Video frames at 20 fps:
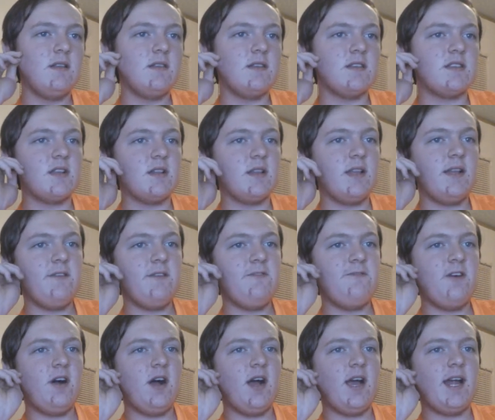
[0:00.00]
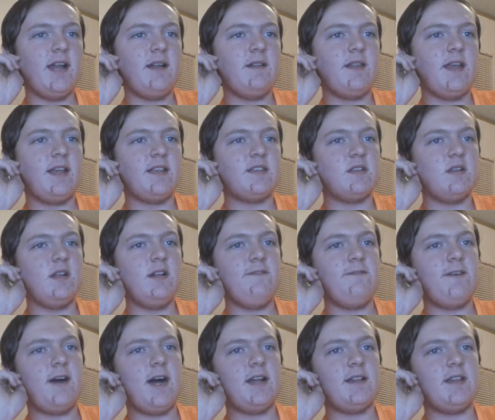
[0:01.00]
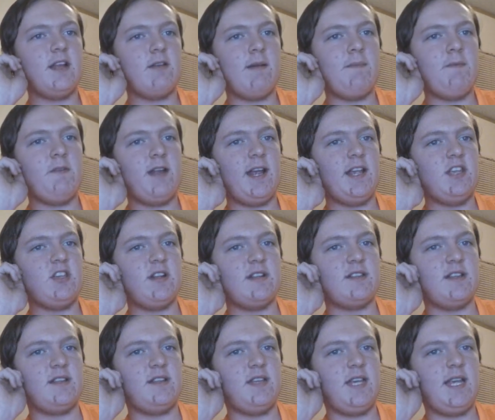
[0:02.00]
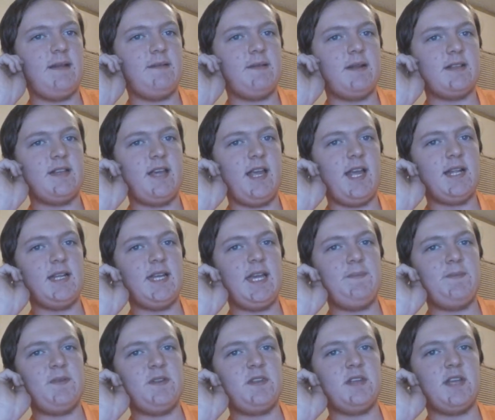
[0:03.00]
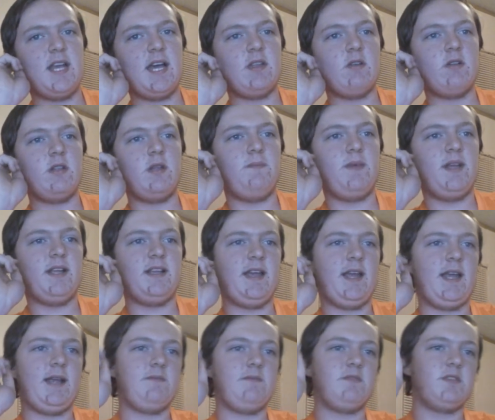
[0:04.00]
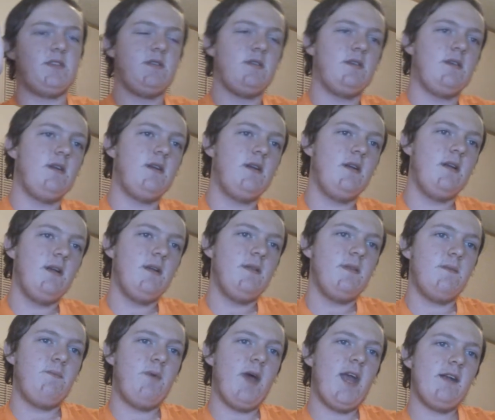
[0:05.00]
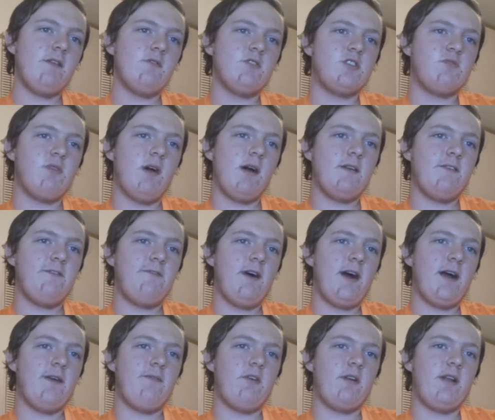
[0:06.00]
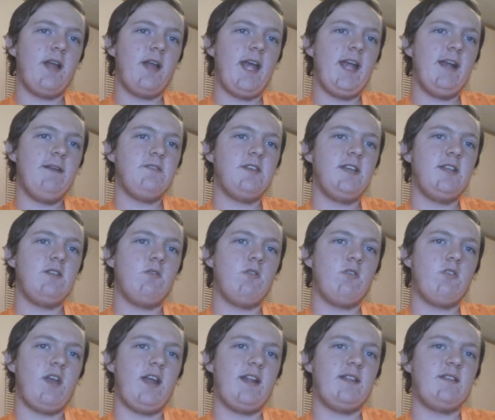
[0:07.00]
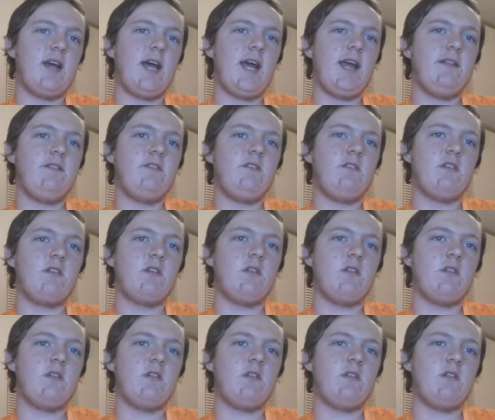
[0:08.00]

The solidified, they solidified their reputation as a team that can't keep it together in the big games. The Bengals, twelve to five, won A F C North and tied the